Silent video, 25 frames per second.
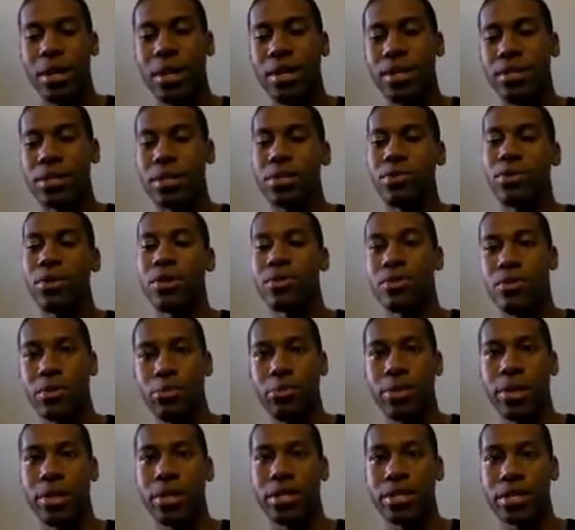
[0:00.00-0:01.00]
So you want to
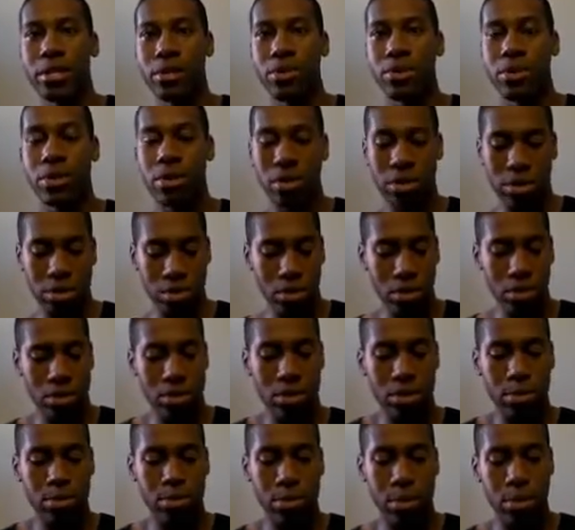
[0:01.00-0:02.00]
replenish it with good sources
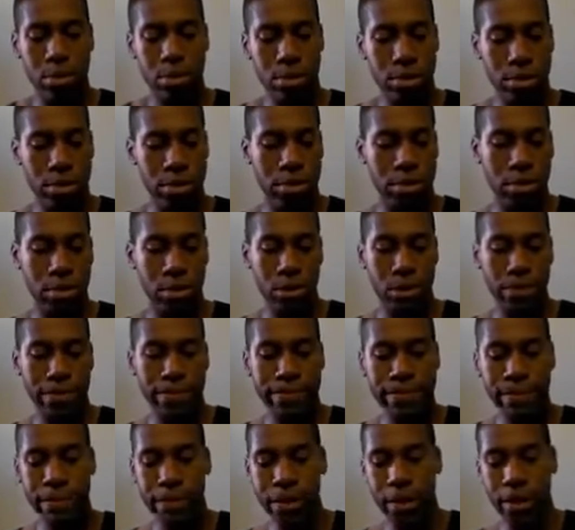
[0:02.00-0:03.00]
of protein. So
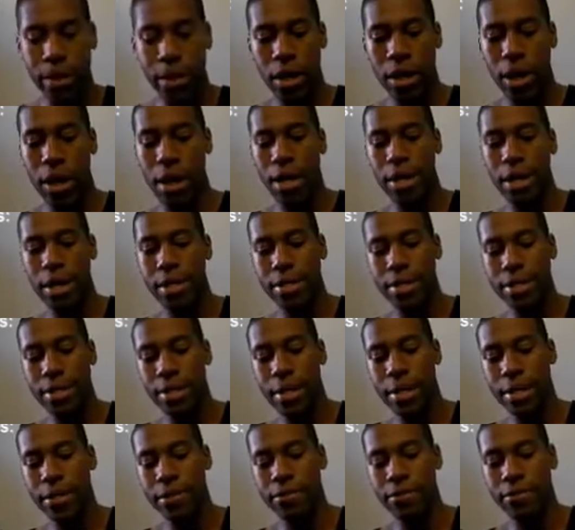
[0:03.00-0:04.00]
I like to
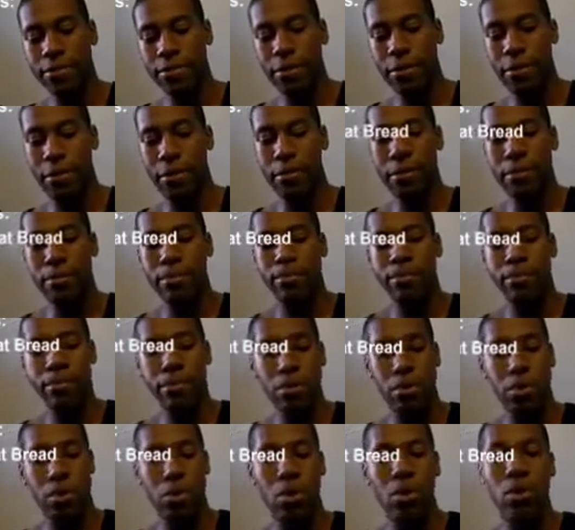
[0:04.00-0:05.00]
get it from,
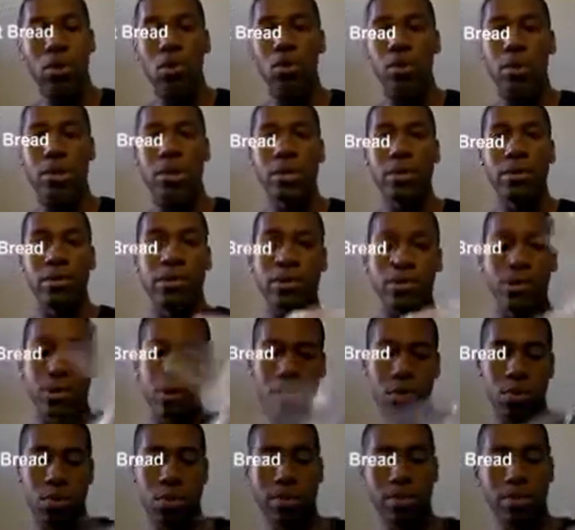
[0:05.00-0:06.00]
you know, whole
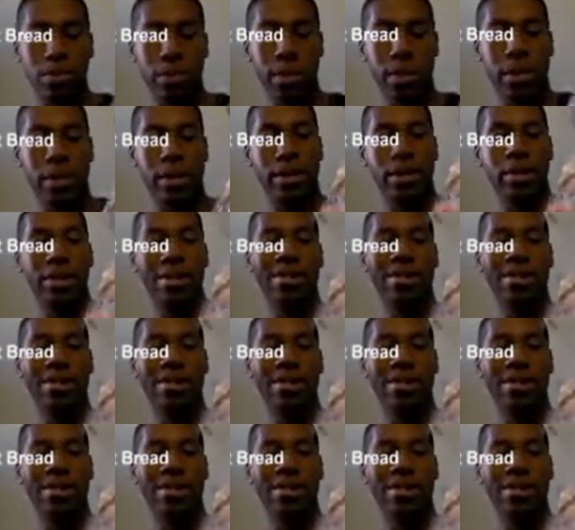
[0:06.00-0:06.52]
wheat bread.